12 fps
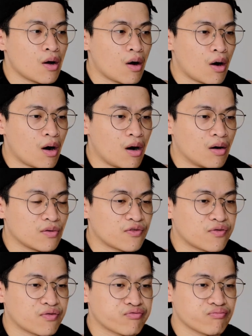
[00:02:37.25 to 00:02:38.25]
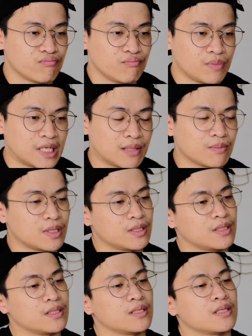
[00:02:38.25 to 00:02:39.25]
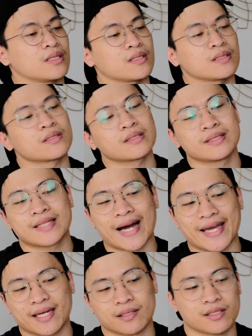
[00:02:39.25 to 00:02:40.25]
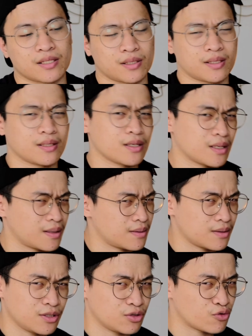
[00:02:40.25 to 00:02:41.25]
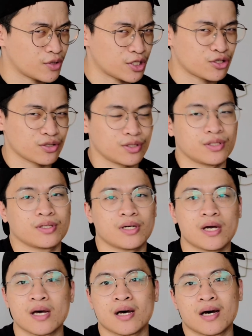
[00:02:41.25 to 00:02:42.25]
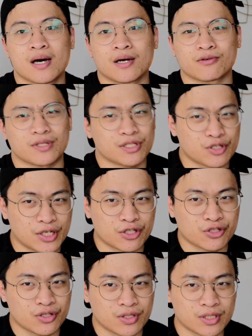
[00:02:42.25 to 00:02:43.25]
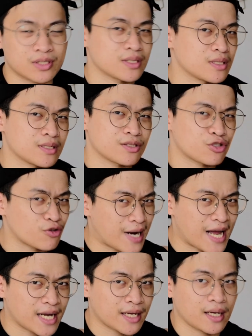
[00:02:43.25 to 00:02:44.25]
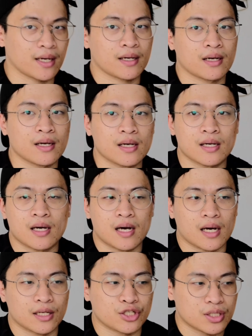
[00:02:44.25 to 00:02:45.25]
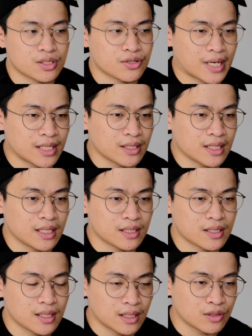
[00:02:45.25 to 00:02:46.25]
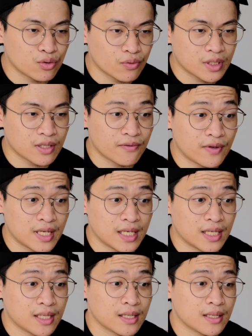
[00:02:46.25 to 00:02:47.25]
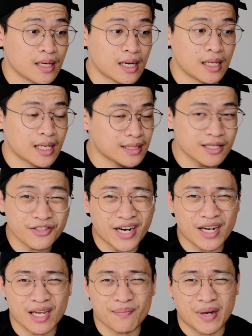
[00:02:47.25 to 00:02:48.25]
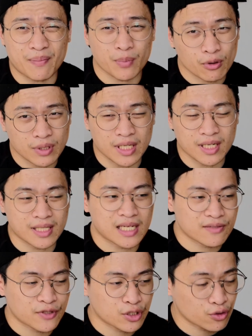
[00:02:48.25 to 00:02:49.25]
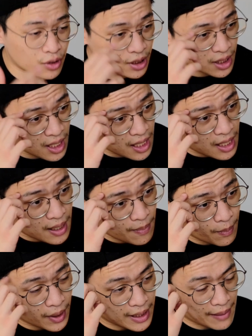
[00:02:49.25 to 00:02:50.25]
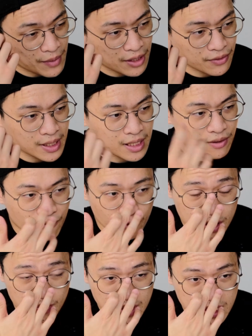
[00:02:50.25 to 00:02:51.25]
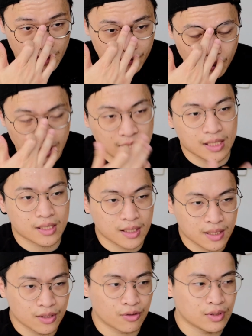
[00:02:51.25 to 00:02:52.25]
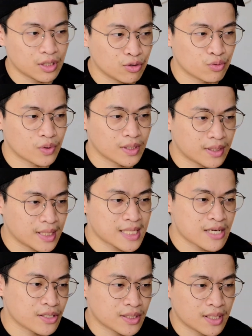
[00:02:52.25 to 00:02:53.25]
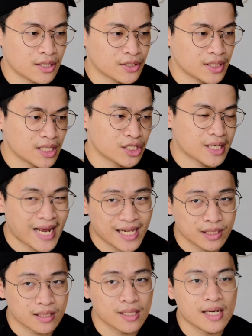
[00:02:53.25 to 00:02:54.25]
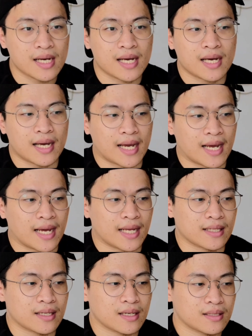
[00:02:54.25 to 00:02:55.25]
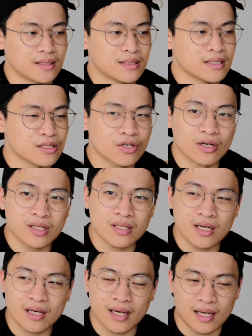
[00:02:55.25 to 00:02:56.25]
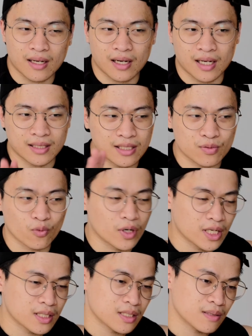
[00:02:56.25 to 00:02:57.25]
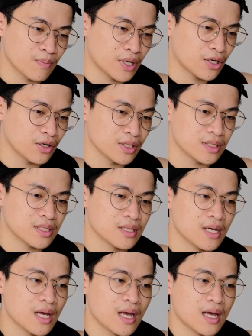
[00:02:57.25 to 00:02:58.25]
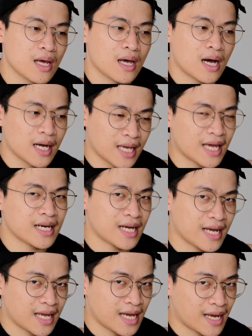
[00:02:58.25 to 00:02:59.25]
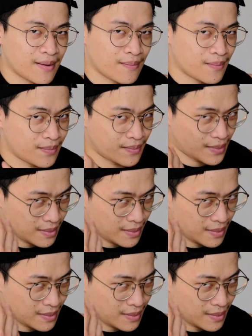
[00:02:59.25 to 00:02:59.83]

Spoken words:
of minimal diet, nutrition restrictions, tracking, just trying to eat intuitively. I'll still try to get my protein, and that's for sure, but I'm not really gonna force myself to eat the usual 3,300-ish calories. And this is good. This works because, again, I am